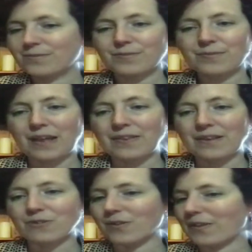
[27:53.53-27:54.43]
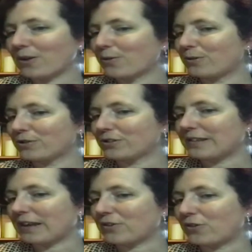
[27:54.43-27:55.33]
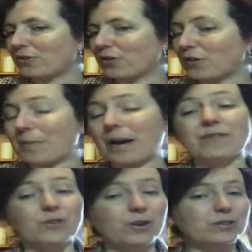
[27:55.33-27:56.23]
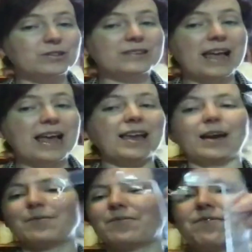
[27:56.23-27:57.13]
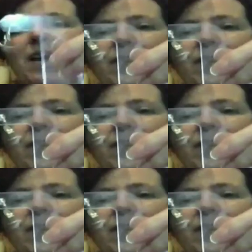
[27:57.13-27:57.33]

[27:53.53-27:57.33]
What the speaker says: and they've got that gorgeous texture to them. I've got to say, I'm very